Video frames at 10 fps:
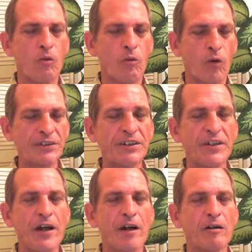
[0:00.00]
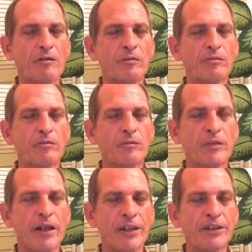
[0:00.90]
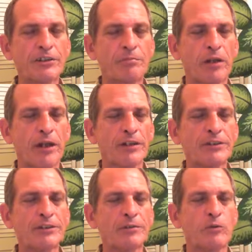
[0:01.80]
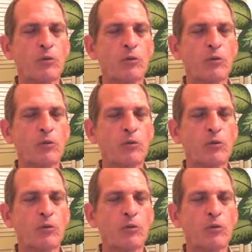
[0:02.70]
what's there in its place